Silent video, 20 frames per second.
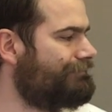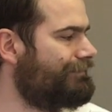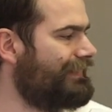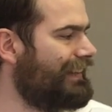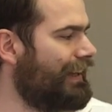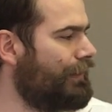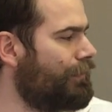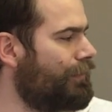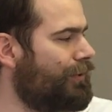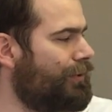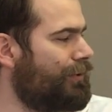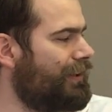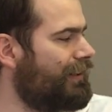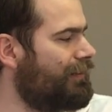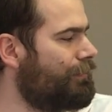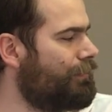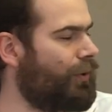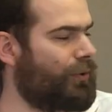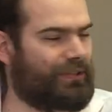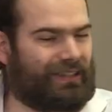they will do
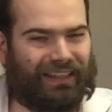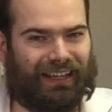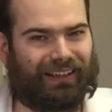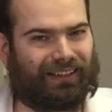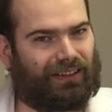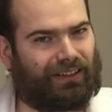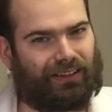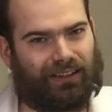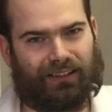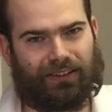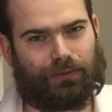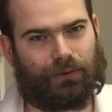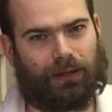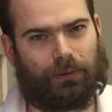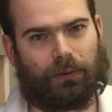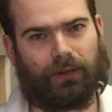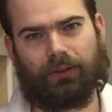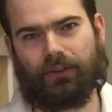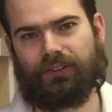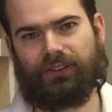it most likely this way,
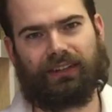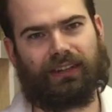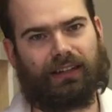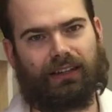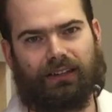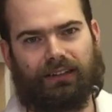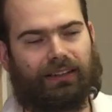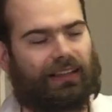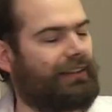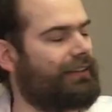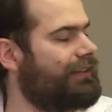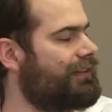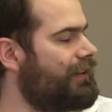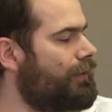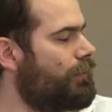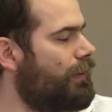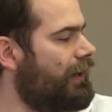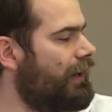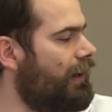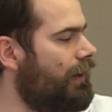because that's the
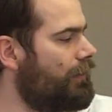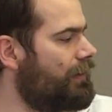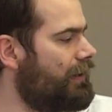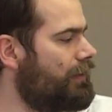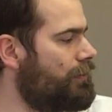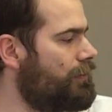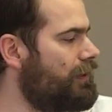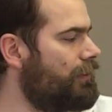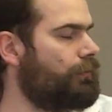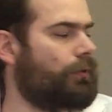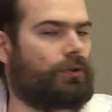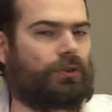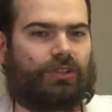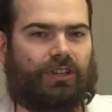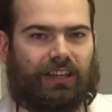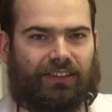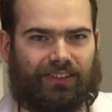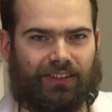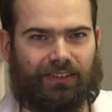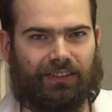way how they do it for
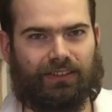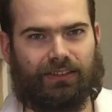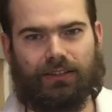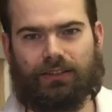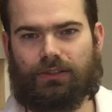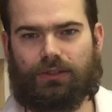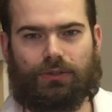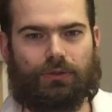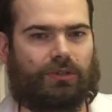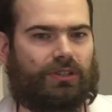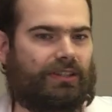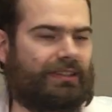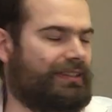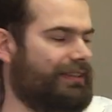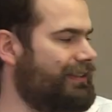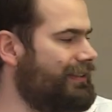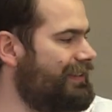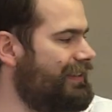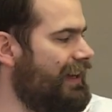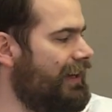Czech citizens, to
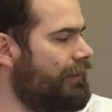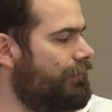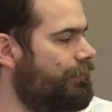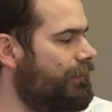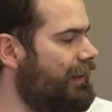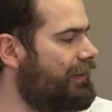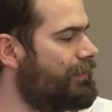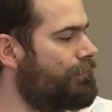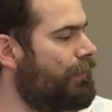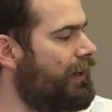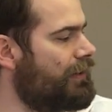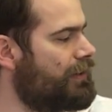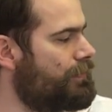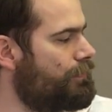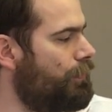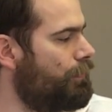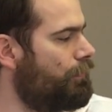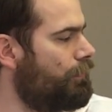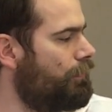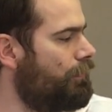just save as much
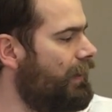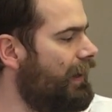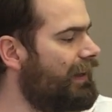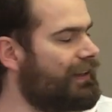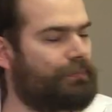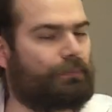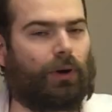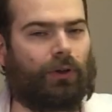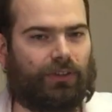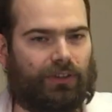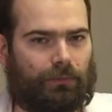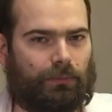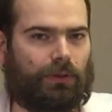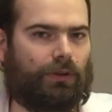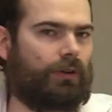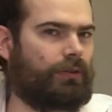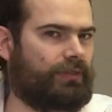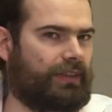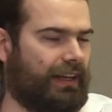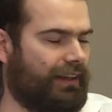as
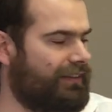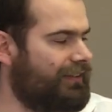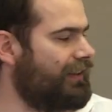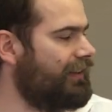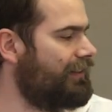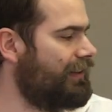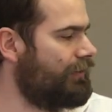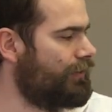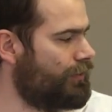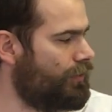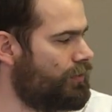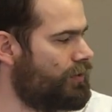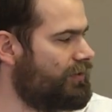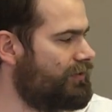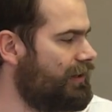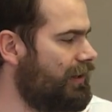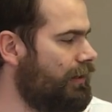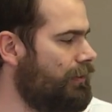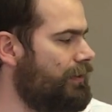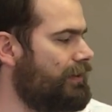possible on taxes and social
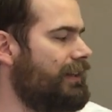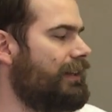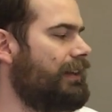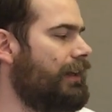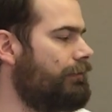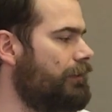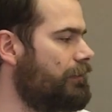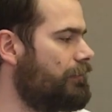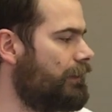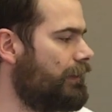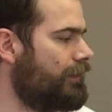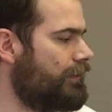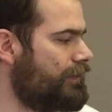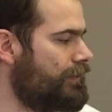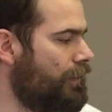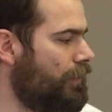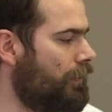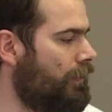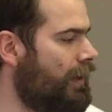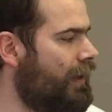security and everything.
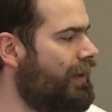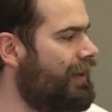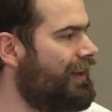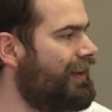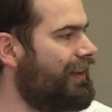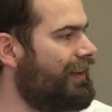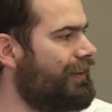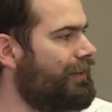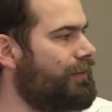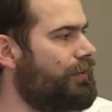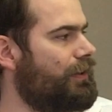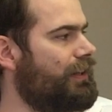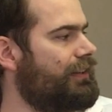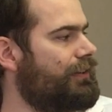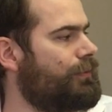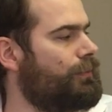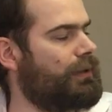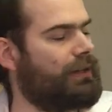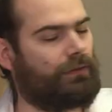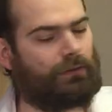So you need
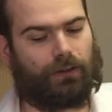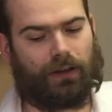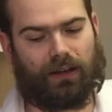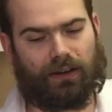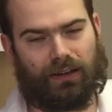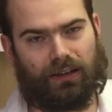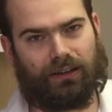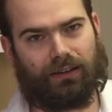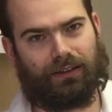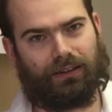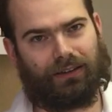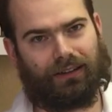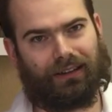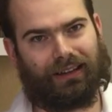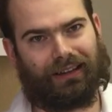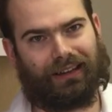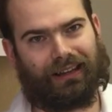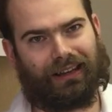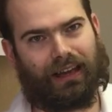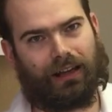to be very
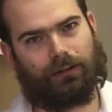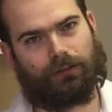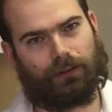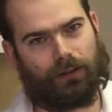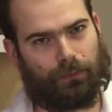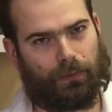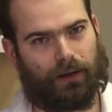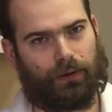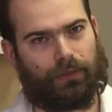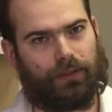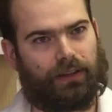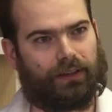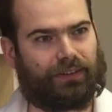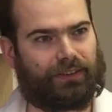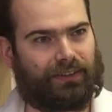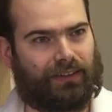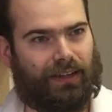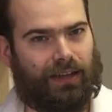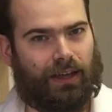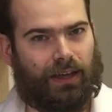careful about
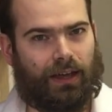this.